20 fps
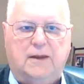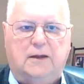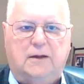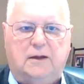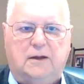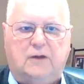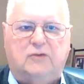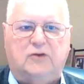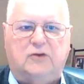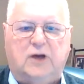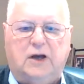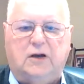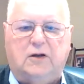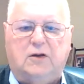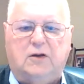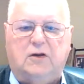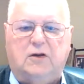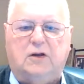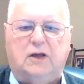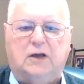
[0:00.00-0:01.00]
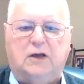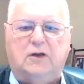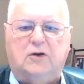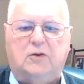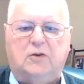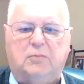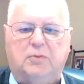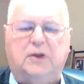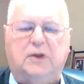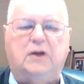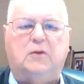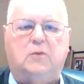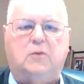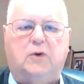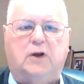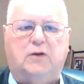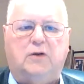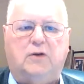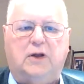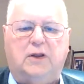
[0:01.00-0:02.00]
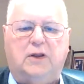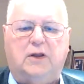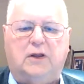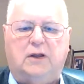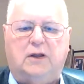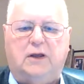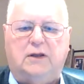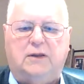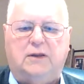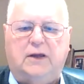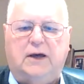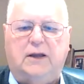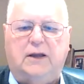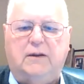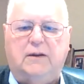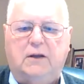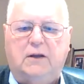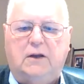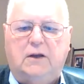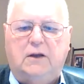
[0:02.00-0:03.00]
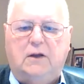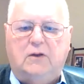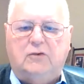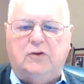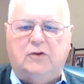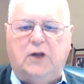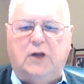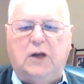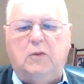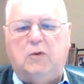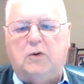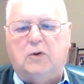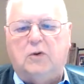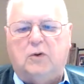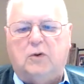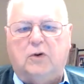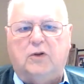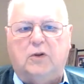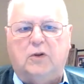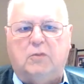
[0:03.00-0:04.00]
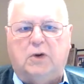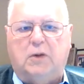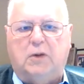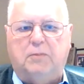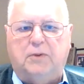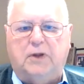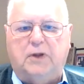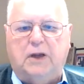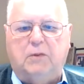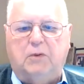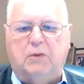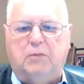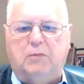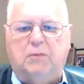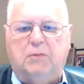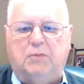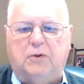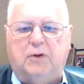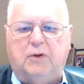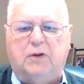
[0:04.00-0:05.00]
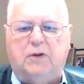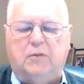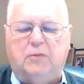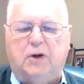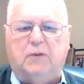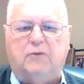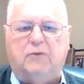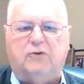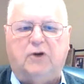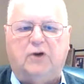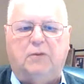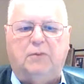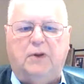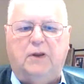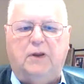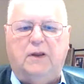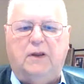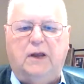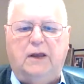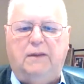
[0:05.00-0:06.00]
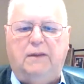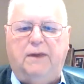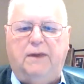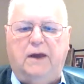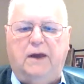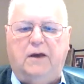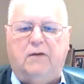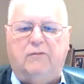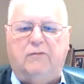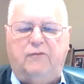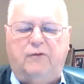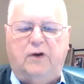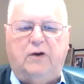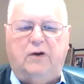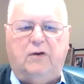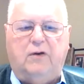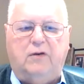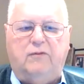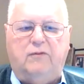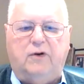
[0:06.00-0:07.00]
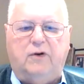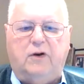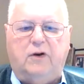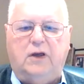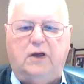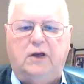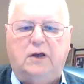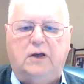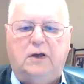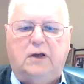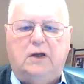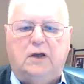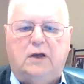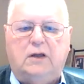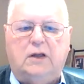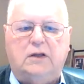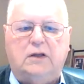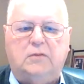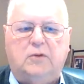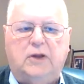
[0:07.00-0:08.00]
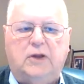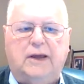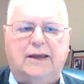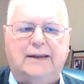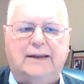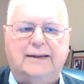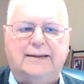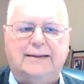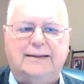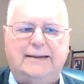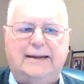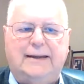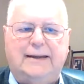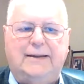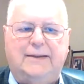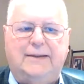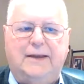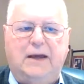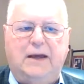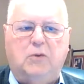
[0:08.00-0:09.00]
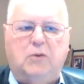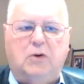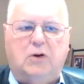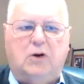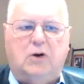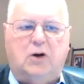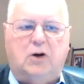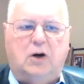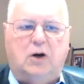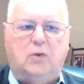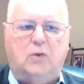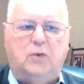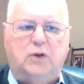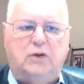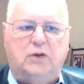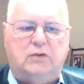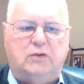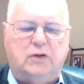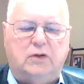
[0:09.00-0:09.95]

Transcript: It's not going to look like a European one or anything like that. So they would order them up, and they would be put in the barbershop, and, and they are very, very collectible. And, and they were always the